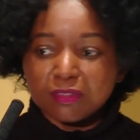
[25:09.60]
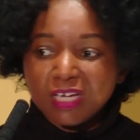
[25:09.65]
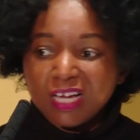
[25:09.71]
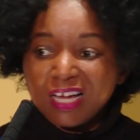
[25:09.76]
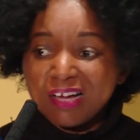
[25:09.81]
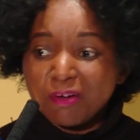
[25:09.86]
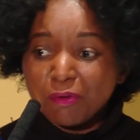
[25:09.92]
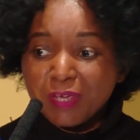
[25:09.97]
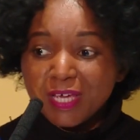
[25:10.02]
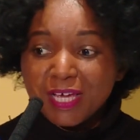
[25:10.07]

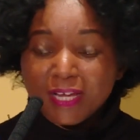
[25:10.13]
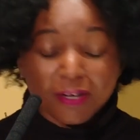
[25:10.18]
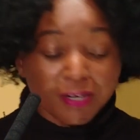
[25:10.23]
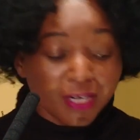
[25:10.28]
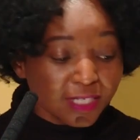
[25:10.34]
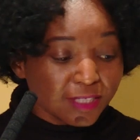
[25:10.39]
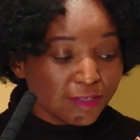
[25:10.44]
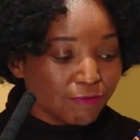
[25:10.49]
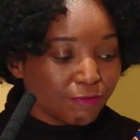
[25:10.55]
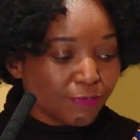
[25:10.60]
a
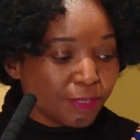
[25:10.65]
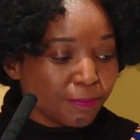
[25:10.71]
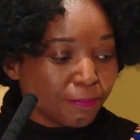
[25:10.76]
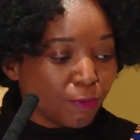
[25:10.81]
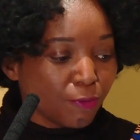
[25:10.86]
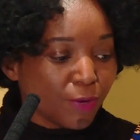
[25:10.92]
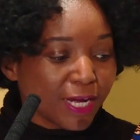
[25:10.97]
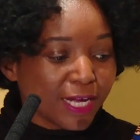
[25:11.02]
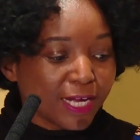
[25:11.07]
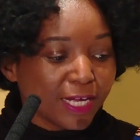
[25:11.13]
relatively
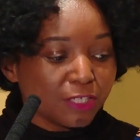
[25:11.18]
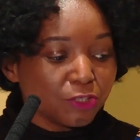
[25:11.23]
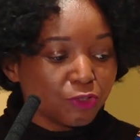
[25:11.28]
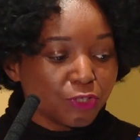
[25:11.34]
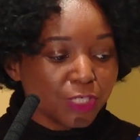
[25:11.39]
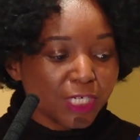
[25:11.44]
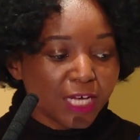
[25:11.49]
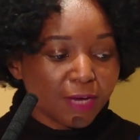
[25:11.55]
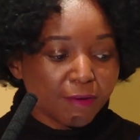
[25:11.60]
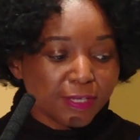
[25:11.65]
poor
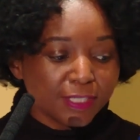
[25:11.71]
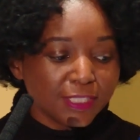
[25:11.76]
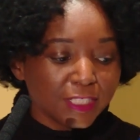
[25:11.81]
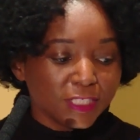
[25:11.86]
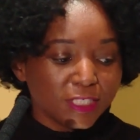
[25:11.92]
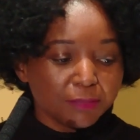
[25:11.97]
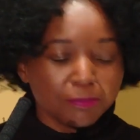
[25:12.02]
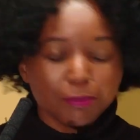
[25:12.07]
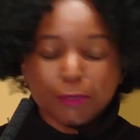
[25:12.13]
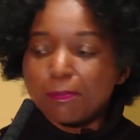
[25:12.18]
country. Our
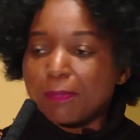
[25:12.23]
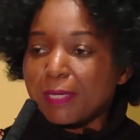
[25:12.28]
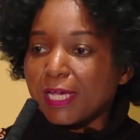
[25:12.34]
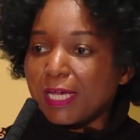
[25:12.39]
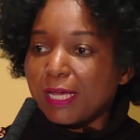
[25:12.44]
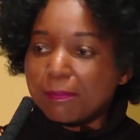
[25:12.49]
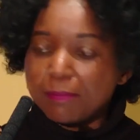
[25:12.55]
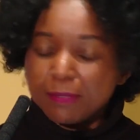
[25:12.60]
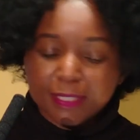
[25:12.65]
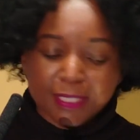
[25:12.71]
GDP per
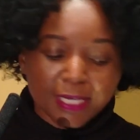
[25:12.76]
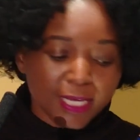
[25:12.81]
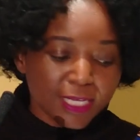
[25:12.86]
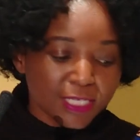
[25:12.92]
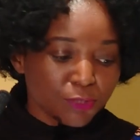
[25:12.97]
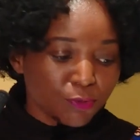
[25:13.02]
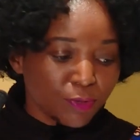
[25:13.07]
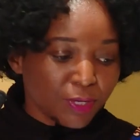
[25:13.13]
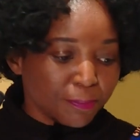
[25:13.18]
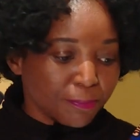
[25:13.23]
capita
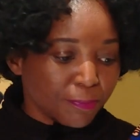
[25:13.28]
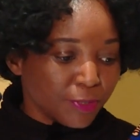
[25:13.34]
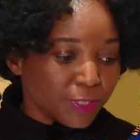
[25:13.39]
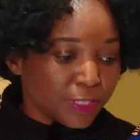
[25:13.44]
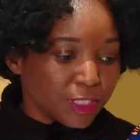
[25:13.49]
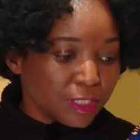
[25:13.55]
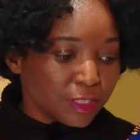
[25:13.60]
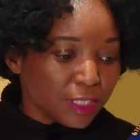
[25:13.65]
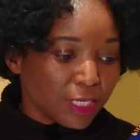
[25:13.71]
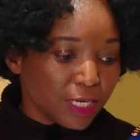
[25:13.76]
is
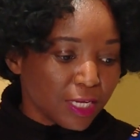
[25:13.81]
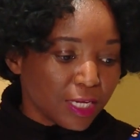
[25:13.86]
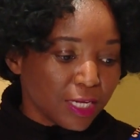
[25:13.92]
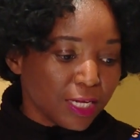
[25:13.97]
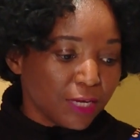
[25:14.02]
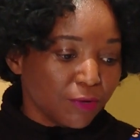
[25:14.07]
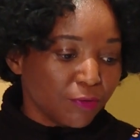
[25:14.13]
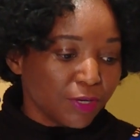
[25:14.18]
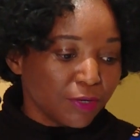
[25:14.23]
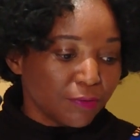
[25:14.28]

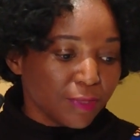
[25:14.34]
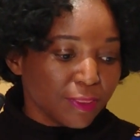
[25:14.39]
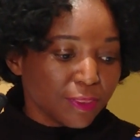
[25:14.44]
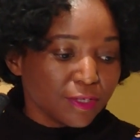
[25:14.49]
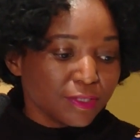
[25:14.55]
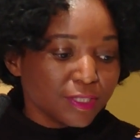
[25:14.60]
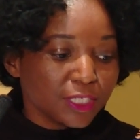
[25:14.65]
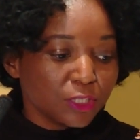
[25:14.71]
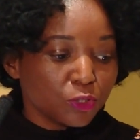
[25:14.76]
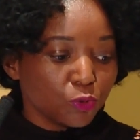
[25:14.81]

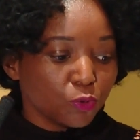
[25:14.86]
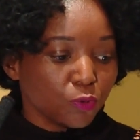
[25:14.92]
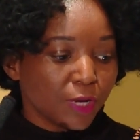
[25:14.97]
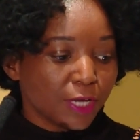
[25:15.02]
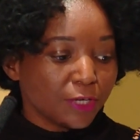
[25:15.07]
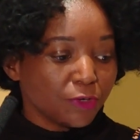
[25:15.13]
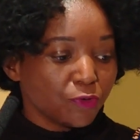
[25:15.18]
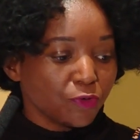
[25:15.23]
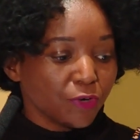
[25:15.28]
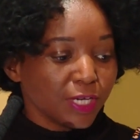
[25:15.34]

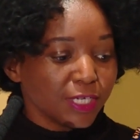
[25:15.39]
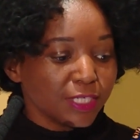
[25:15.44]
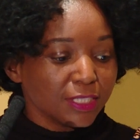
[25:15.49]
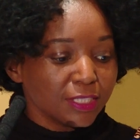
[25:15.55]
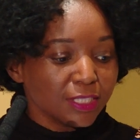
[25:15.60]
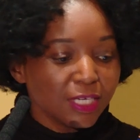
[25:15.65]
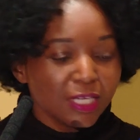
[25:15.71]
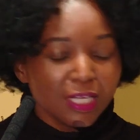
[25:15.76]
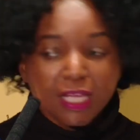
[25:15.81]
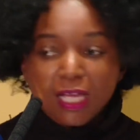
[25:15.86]
1,200.
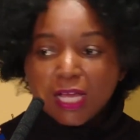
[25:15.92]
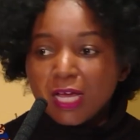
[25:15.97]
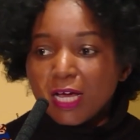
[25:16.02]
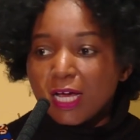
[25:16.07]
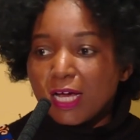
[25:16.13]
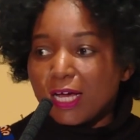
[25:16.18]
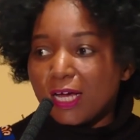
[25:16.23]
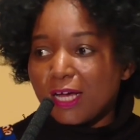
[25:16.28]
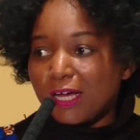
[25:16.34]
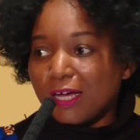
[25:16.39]

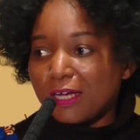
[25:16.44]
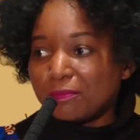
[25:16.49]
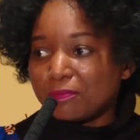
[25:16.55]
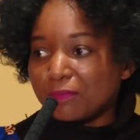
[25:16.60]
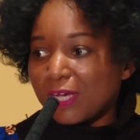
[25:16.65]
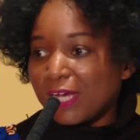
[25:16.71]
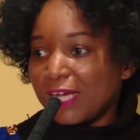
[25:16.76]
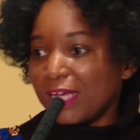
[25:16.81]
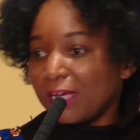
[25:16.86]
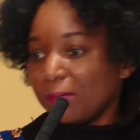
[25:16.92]

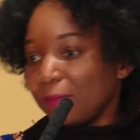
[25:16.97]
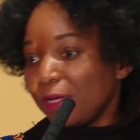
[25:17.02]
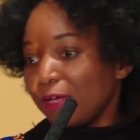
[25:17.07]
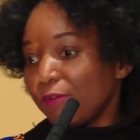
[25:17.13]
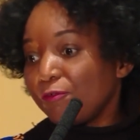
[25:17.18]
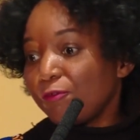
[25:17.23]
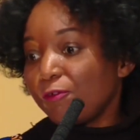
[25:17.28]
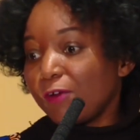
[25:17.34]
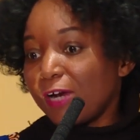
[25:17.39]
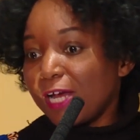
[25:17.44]

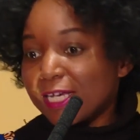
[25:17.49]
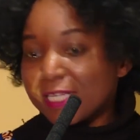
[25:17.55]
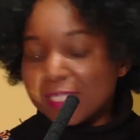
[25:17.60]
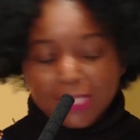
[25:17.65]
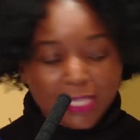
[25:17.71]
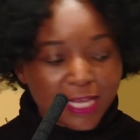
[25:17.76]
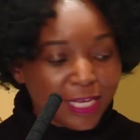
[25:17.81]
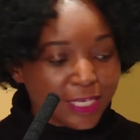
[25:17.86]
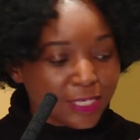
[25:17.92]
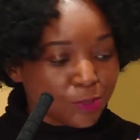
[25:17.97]
IMF
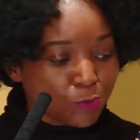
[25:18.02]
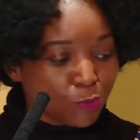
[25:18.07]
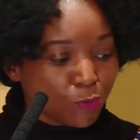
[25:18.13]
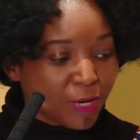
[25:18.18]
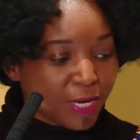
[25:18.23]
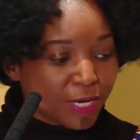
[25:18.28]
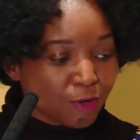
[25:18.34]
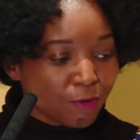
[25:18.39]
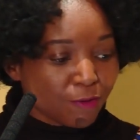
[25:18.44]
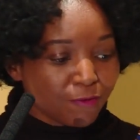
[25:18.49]
ranks us
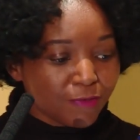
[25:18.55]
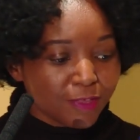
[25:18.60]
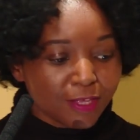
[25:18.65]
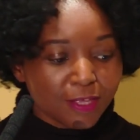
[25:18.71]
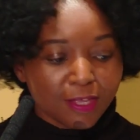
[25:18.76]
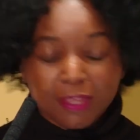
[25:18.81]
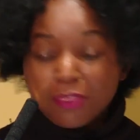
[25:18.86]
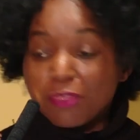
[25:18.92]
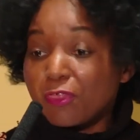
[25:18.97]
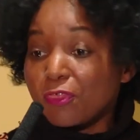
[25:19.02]
one of
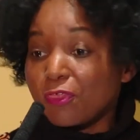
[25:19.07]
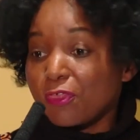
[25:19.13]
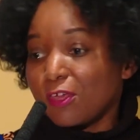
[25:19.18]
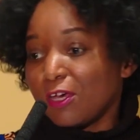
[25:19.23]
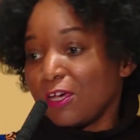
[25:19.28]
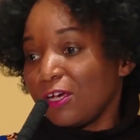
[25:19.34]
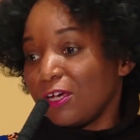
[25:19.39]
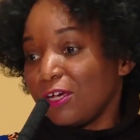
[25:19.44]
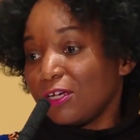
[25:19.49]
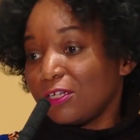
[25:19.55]
the
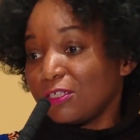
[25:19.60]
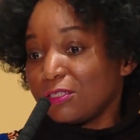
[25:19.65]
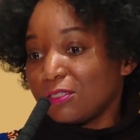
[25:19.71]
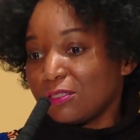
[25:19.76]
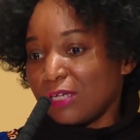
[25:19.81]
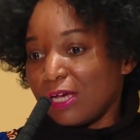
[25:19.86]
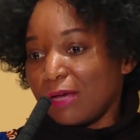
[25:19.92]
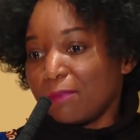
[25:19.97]
third